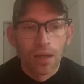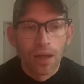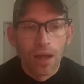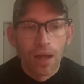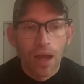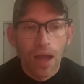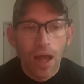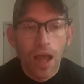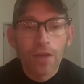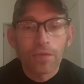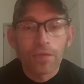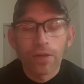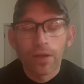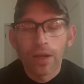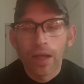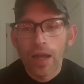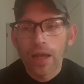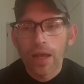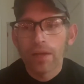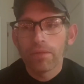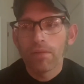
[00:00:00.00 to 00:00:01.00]
After the
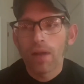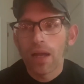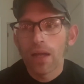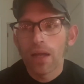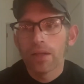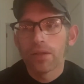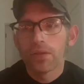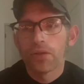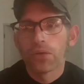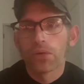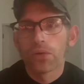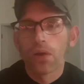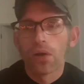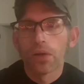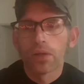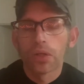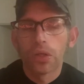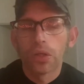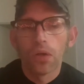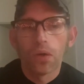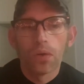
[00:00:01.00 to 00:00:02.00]
hayride, you're gonna
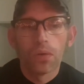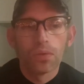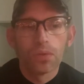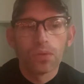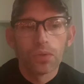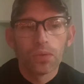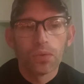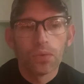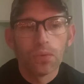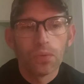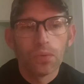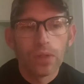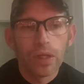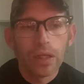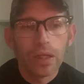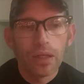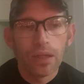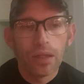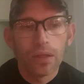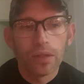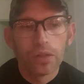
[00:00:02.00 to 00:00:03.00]
go to
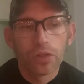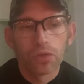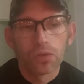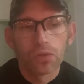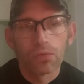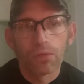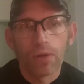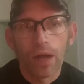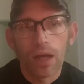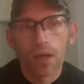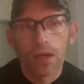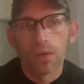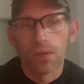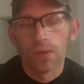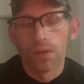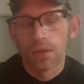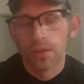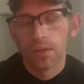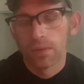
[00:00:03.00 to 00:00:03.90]
the trail.